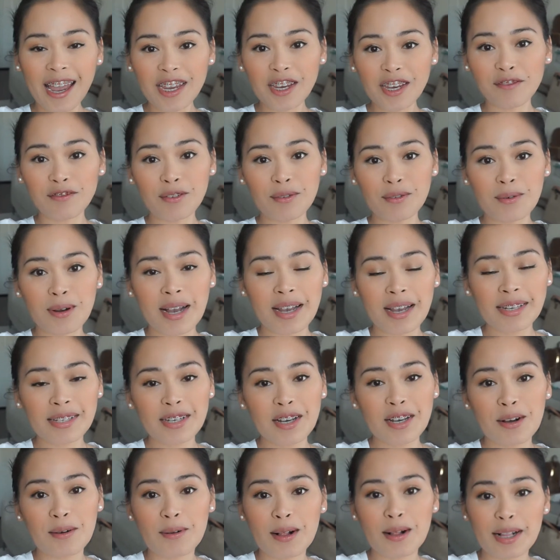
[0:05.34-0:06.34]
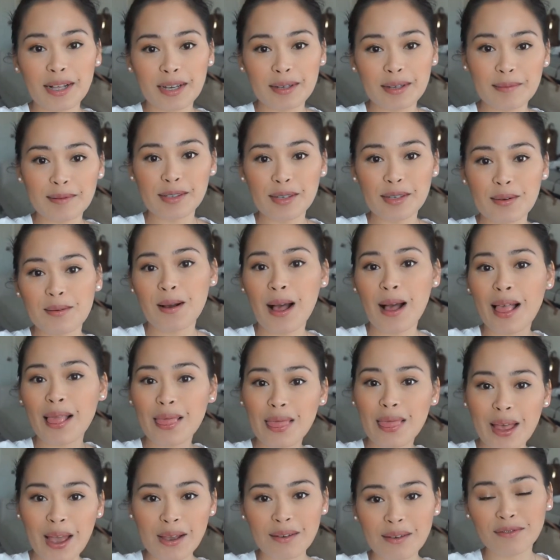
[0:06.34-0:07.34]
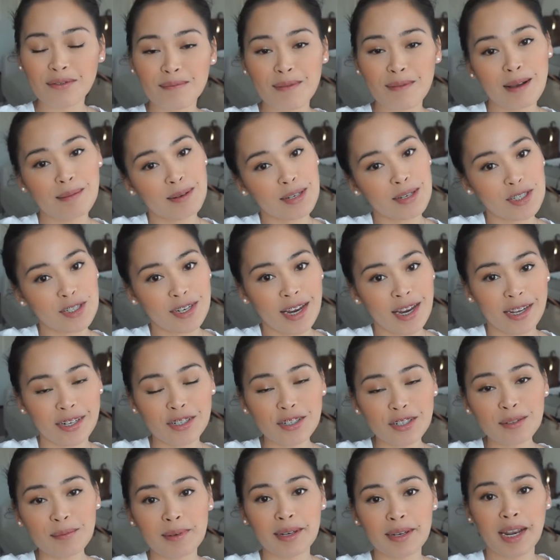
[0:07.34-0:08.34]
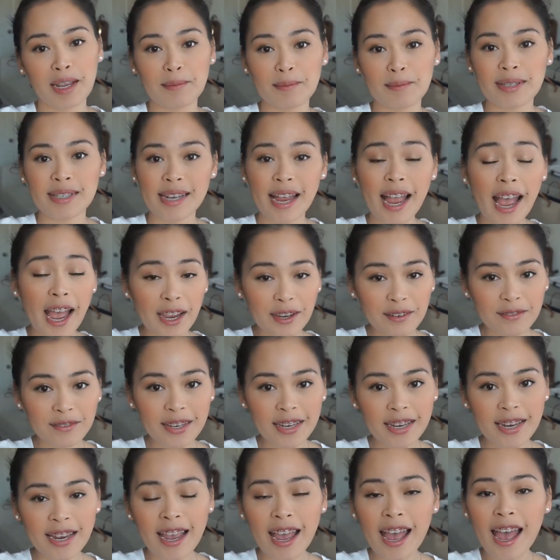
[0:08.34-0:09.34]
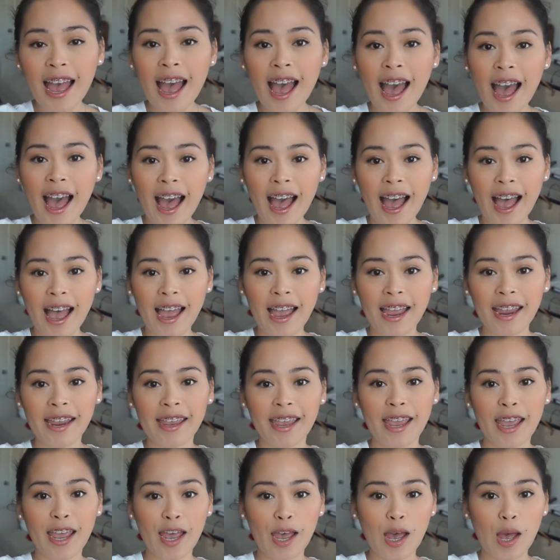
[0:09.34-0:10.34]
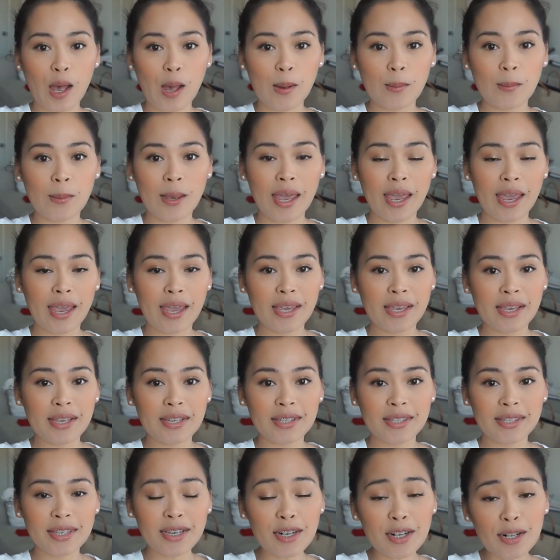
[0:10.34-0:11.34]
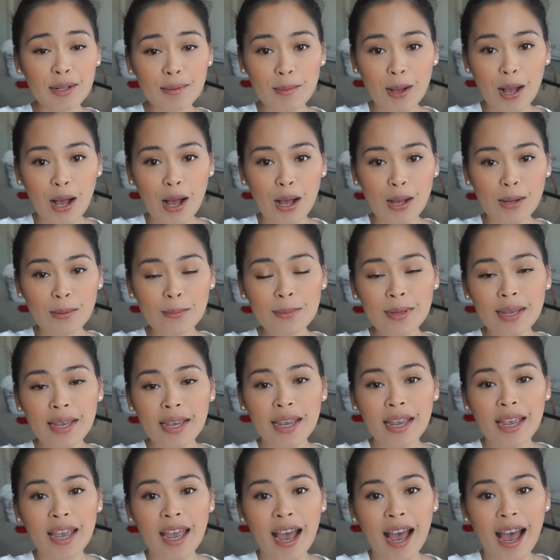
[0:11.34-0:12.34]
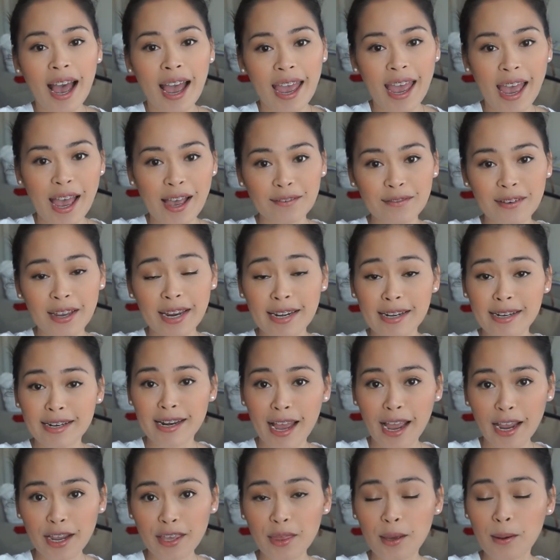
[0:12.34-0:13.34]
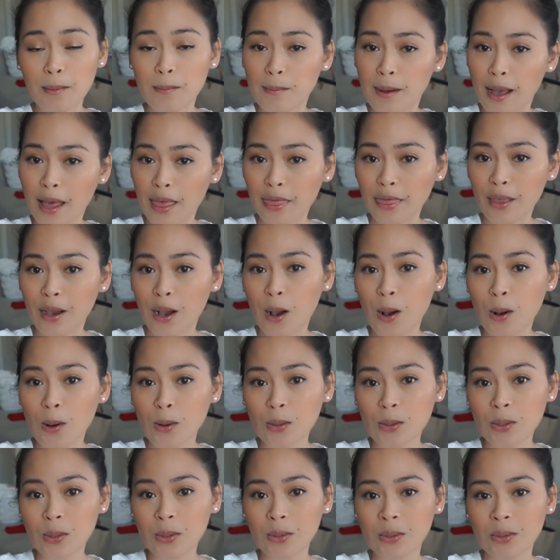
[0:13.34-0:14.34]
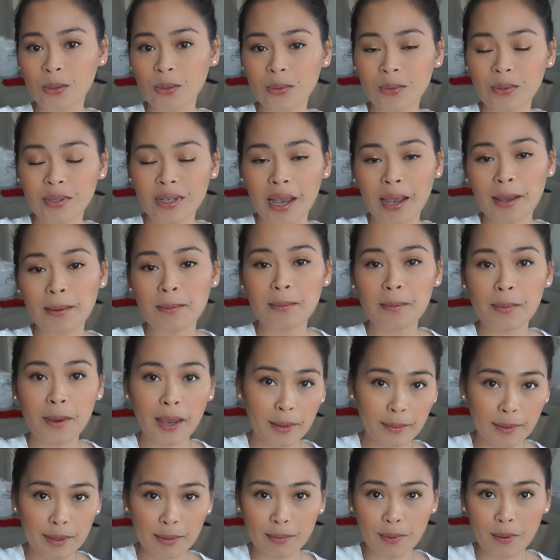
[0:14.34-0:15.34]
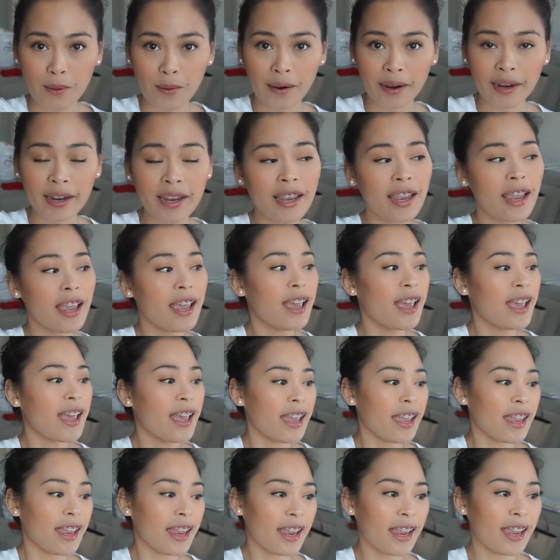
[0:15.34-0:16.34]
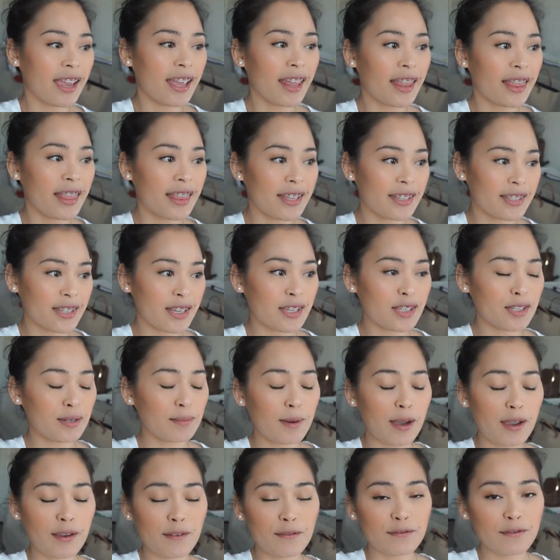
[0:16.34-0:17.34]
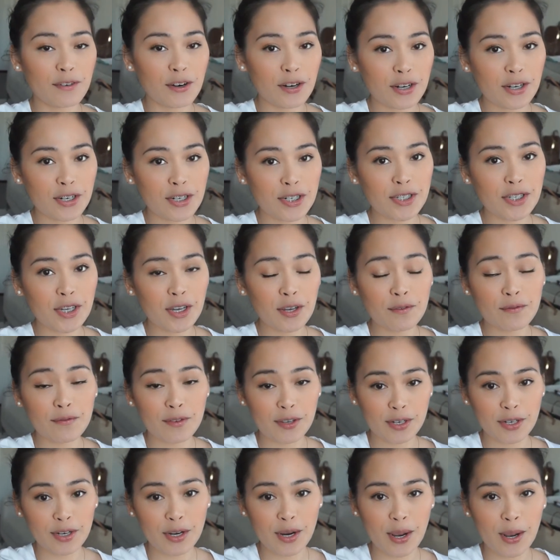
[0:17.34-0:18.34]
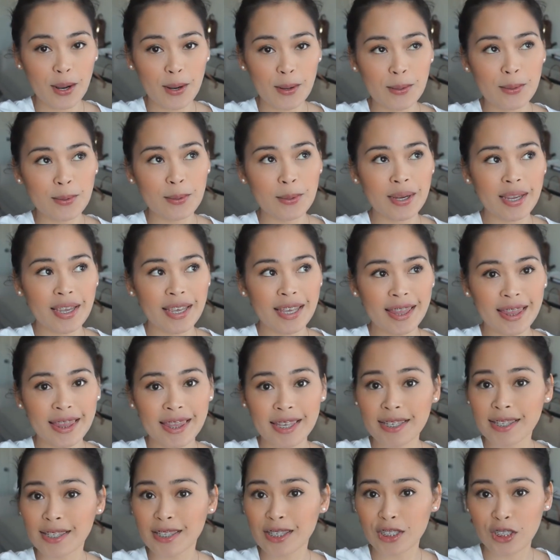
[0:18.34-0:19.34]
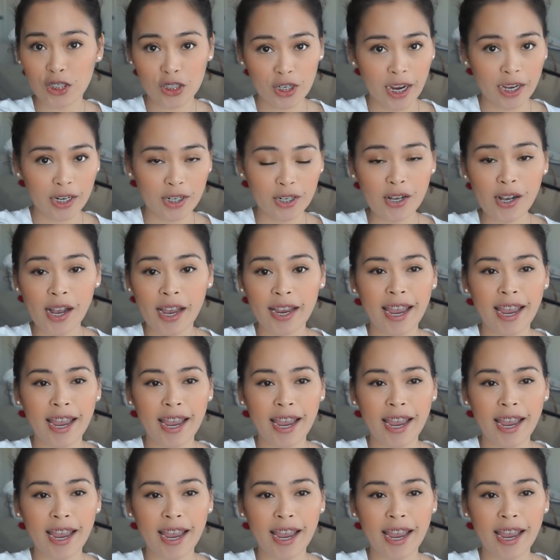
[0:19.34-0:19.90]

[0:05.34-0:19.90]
Hi everyone, welcome to a Love Mama channel. My name is Ivy. I am a single mom. I have a nine month old baby boy and this is my first video in this channel.